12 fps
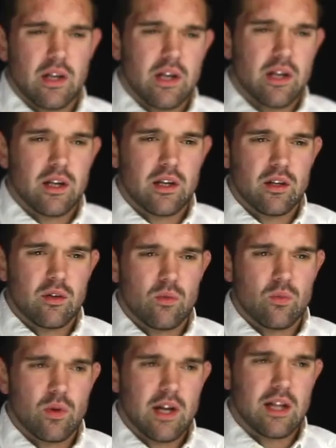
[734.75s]
and
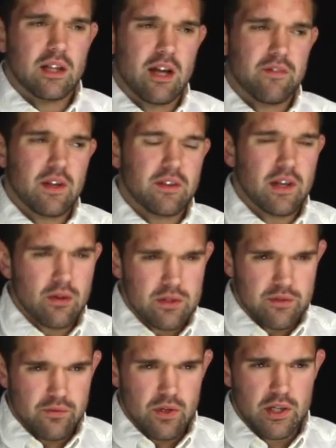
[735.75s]
when I left, I thought I
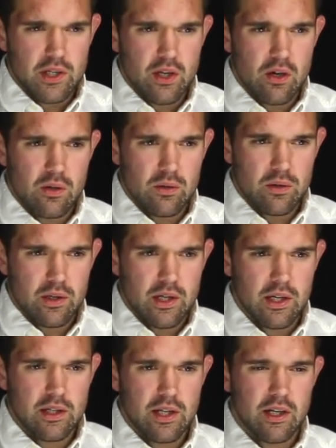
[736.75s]
was free to go,
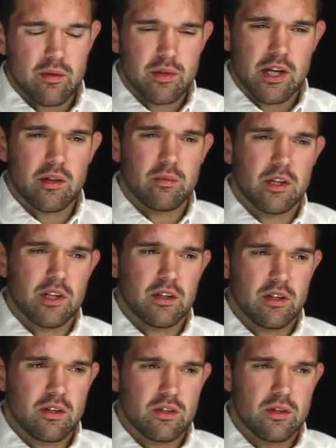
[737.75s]
and they ended up taking me
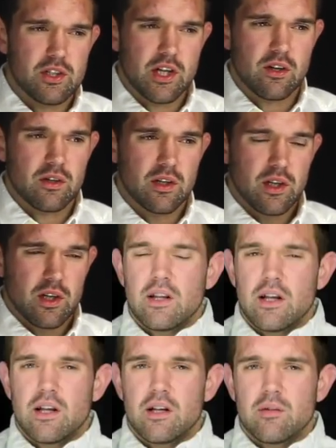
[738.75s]
to jail.
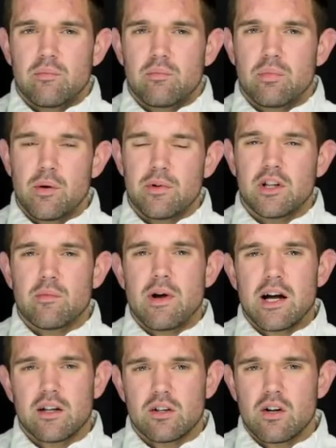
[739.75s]
They put me in the
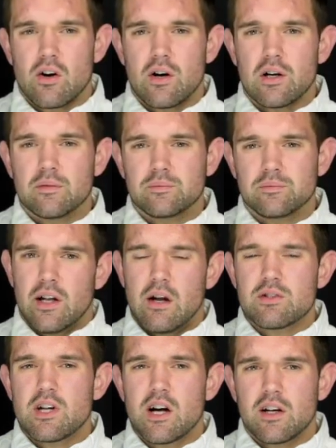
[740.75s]
back of the car, and I
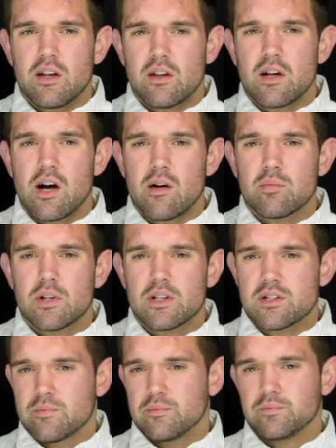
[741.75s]
was talking to the cop
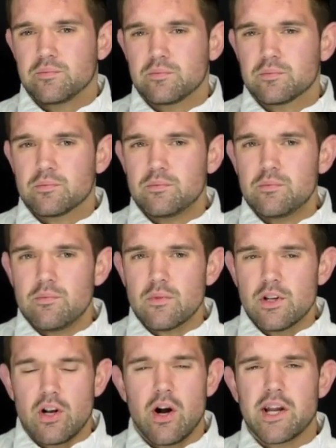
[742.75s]
because,
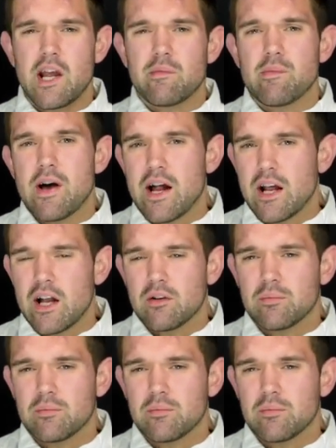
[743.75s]
you know, I can't be mad at